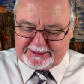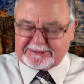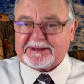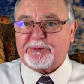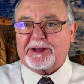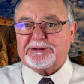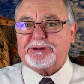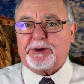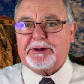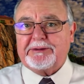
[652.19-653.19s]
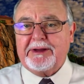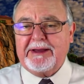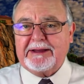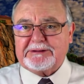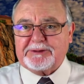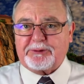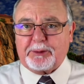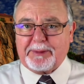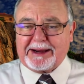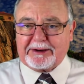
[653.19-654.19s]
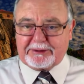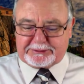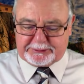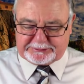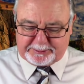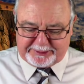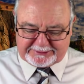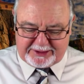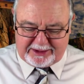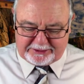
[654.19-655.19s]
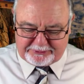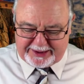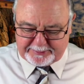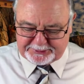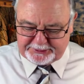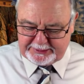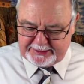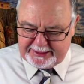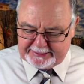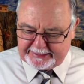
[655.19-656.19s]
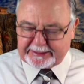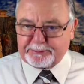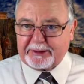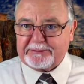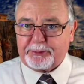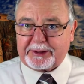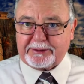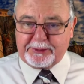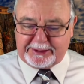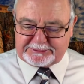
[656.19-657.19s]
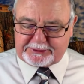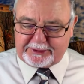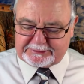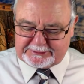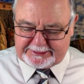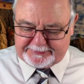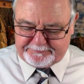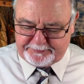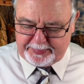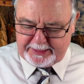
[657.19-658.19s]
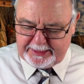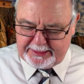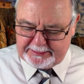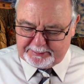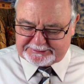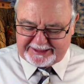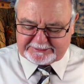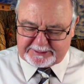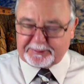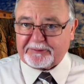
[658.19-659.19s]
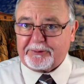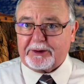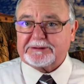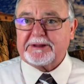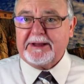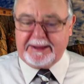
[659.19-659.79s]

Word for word: Let's see if we can show you just for a minute or two some of these holograms. They can be, we can go ahead and start, uh, let me say something first.